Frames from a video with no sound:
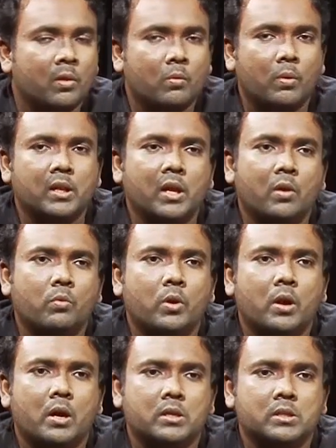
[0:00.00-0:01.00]
what they
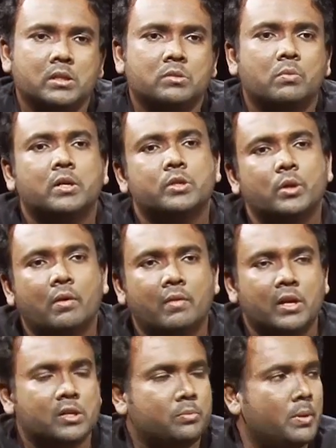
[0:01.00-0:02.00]
would ask is what's your
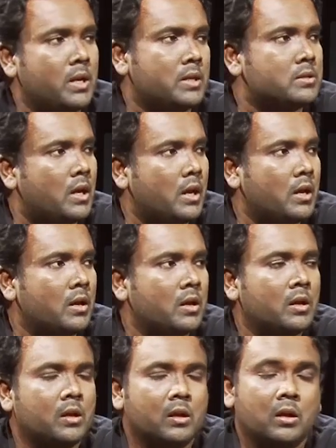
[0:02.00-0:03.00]
average bill is like
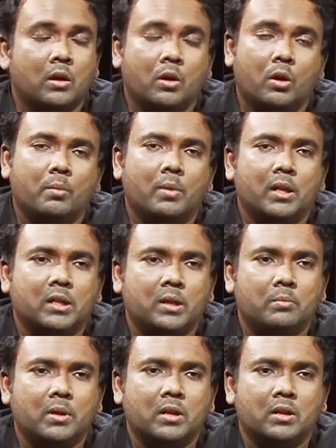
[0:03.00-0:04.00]
on a
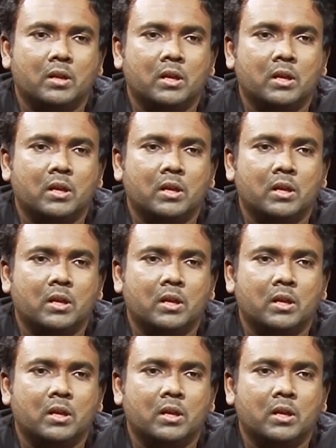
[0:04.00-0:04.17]
monthly bill.